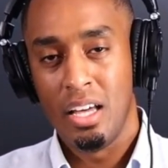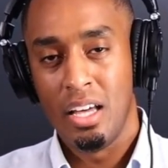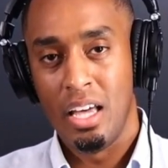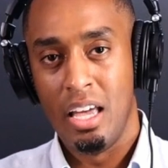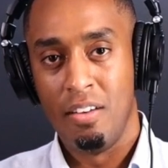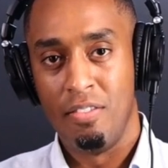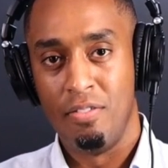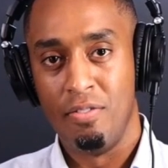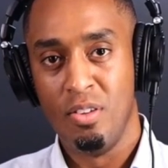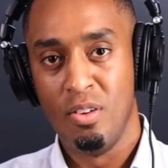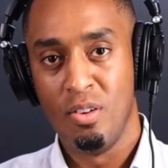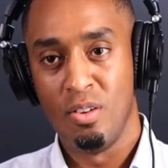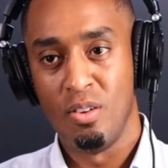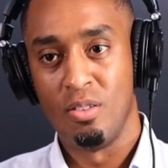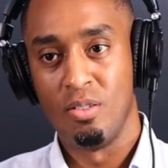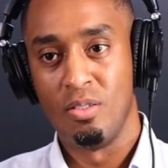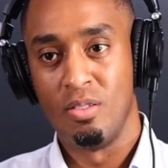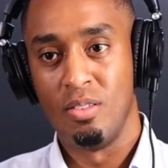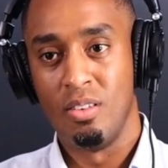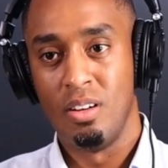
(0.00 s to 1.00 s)
If
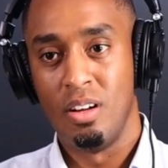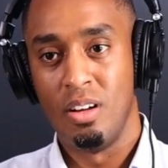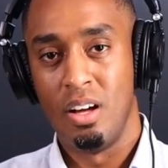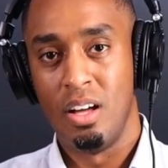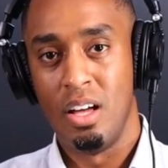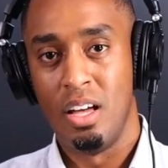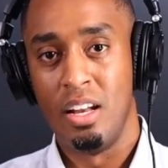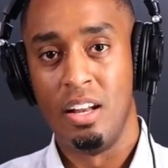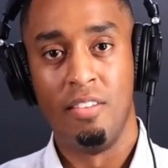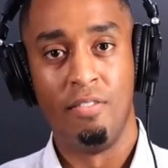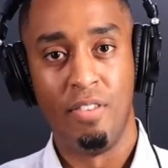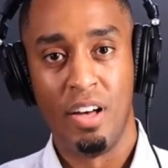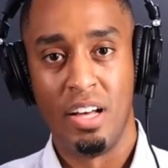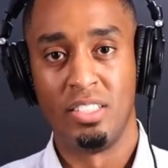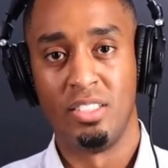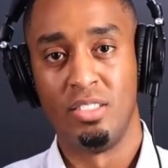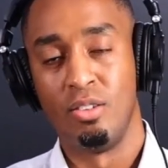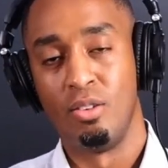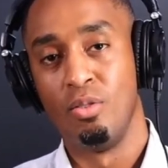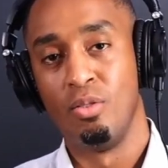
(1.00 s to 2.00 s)
you're an
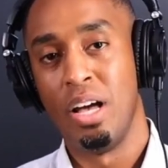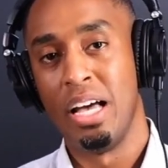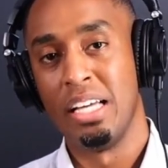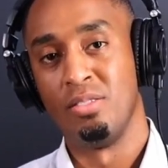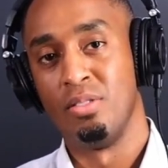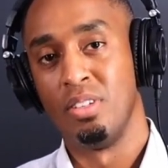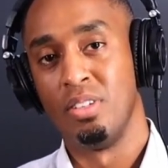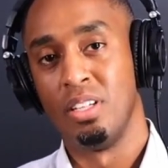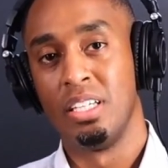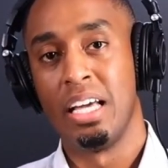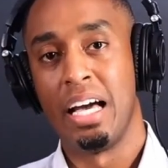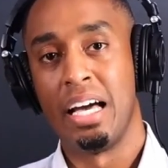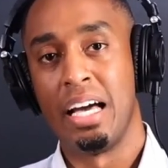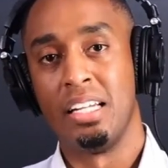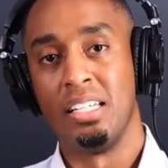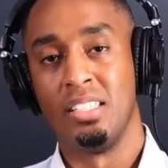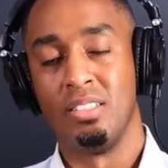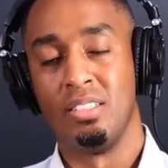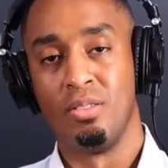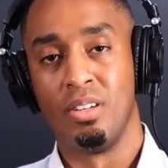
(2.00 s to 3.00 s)
investor who hasn't really gotten
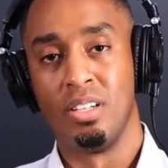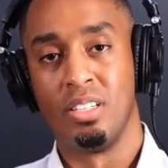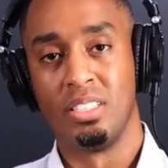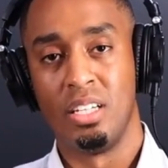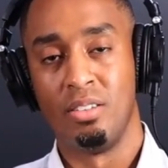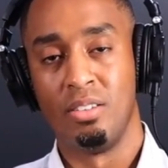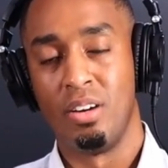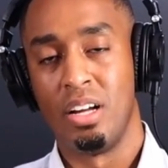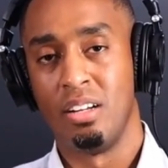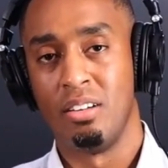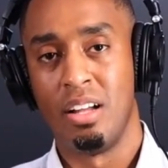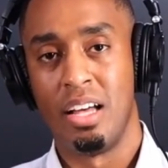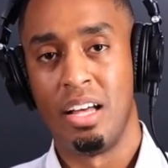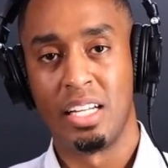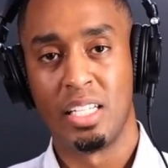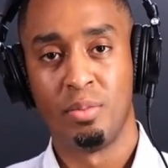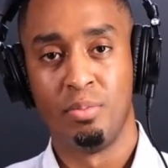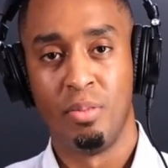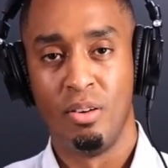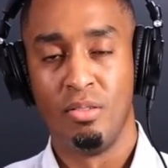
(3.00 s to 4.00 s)
into real estate, right? You're not
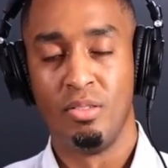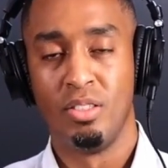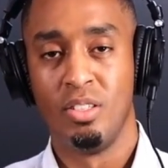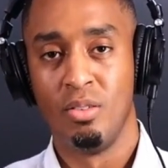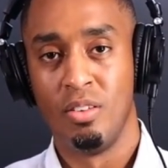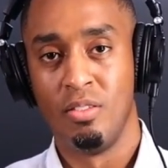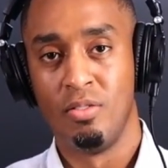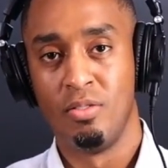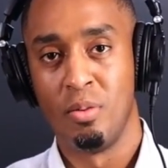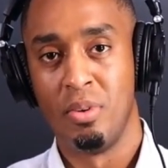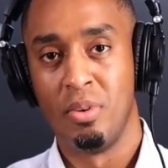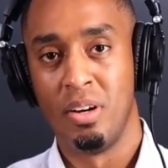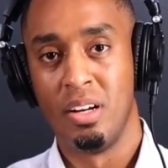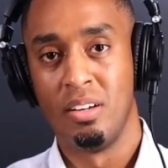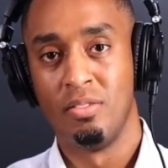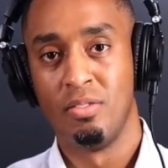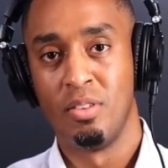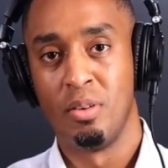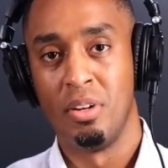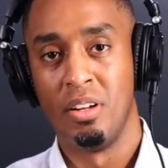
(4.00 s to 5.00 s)
exposed to it from
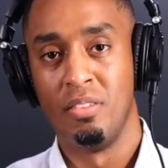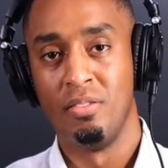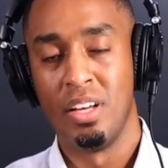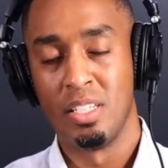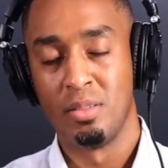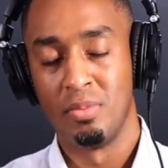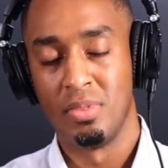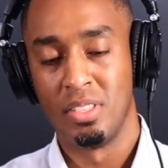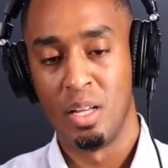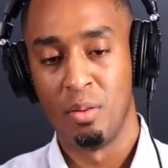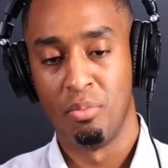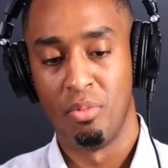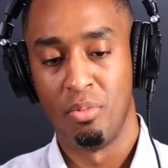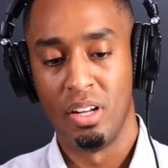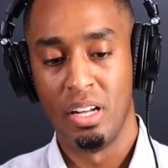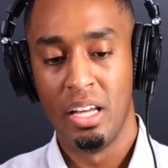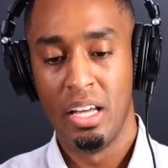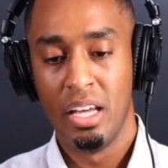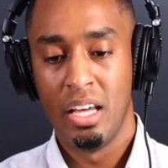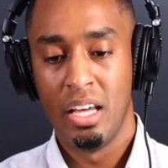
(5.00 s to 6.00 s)
an investment
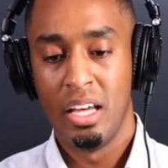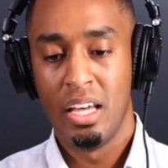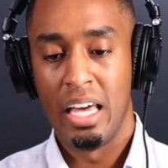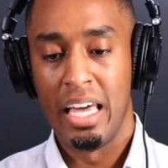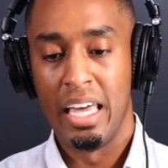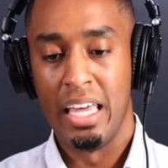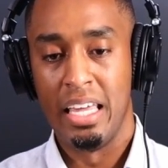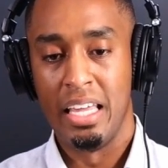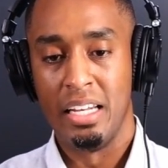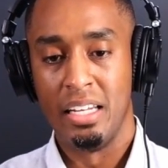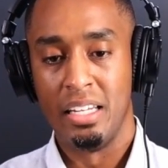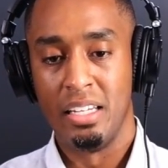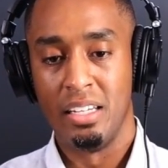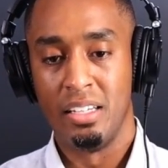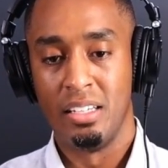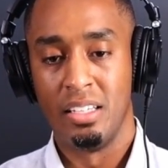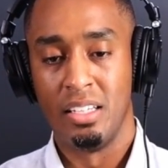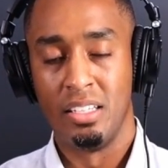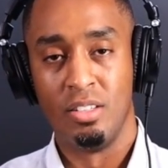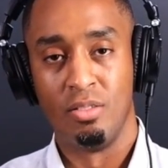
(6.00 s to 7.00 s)
standpoint, and
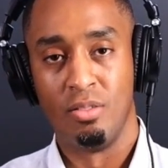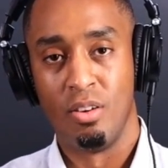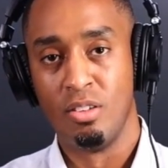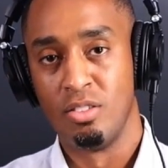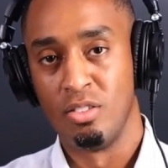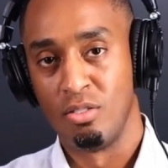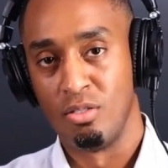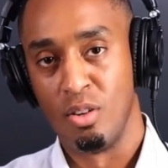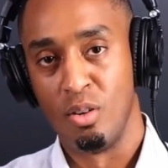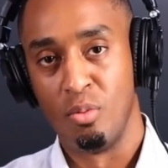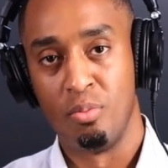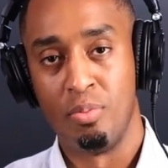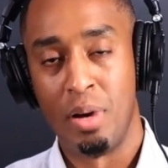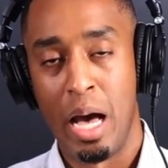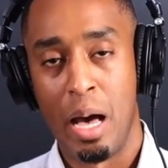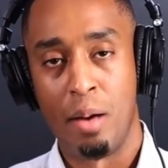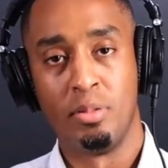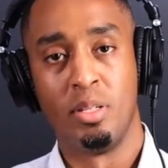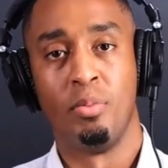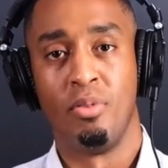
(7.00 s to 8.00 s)
the DeRosa Group
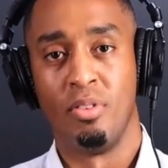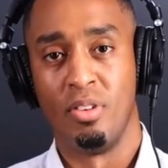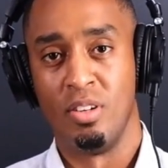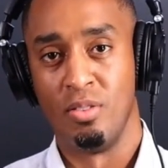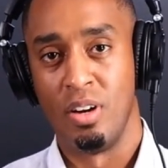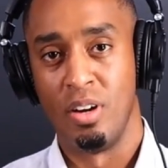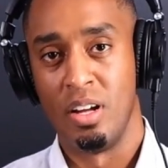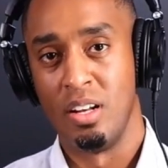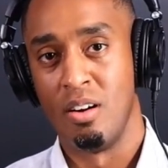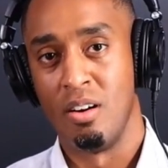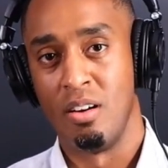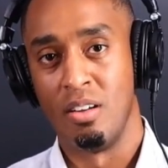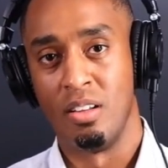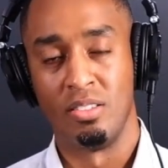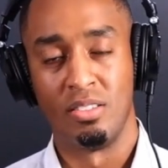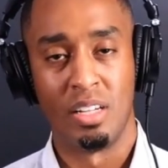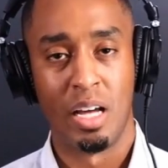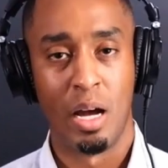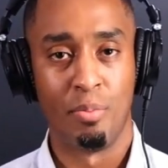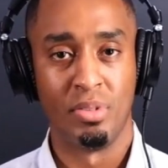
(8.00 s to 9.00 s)
pops up on your radar, and
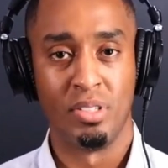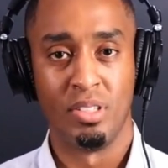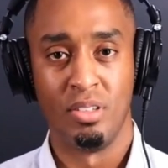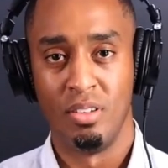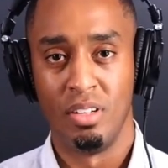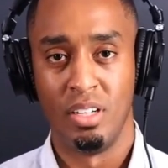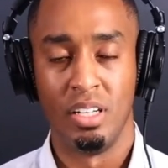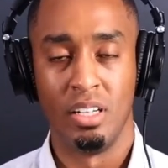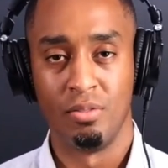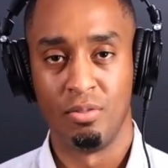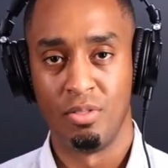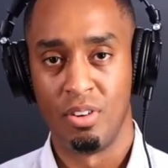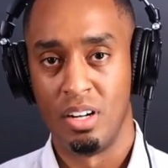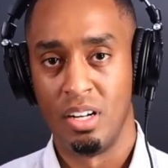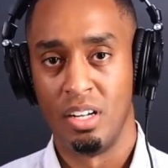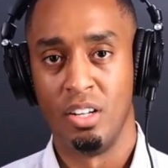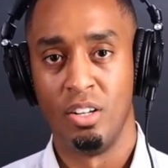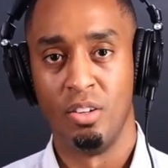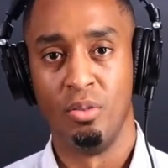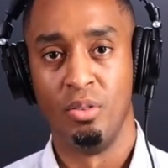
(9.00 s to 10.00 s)
there's an opportunity in front
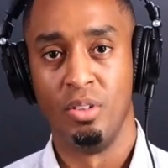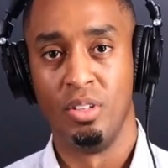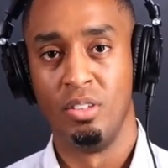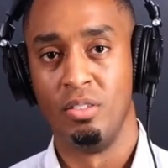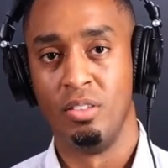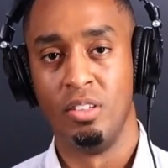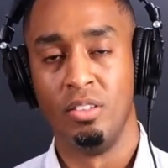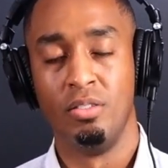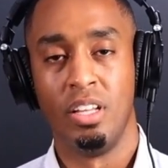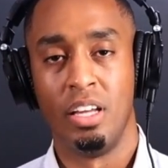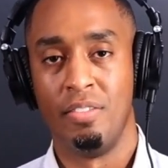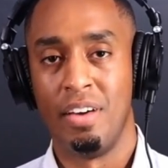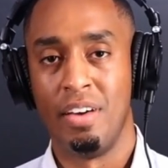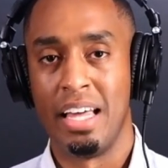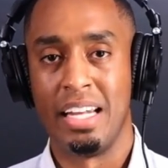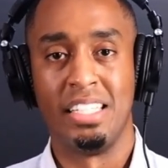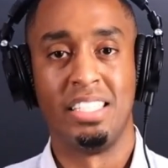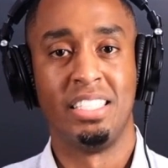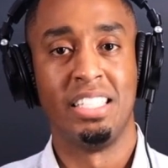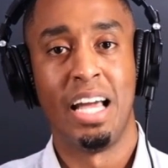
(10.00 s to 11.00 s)
of you. They've had
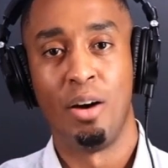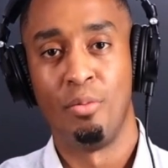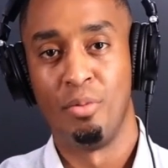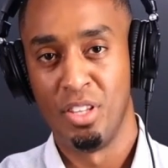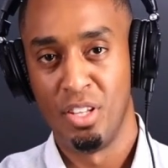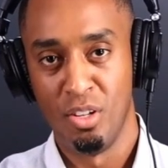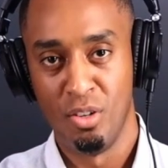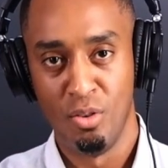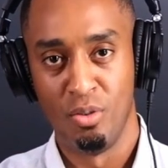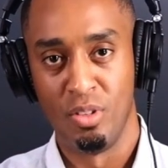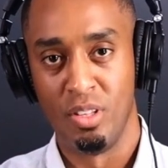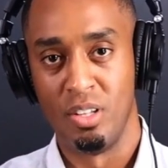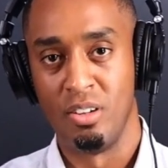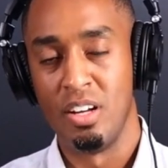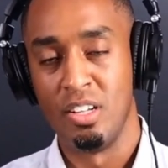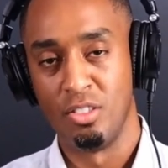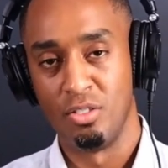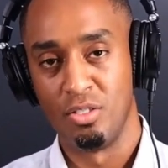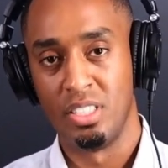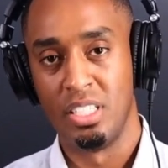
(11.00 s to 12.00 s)
a chat with you, and they're
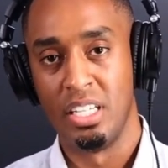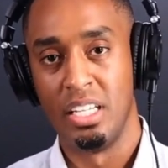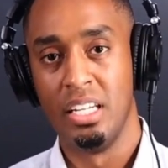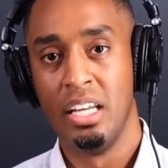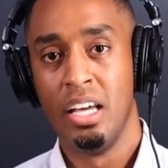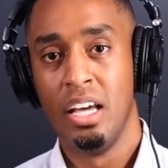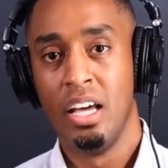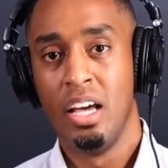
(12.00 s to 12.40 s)
interested.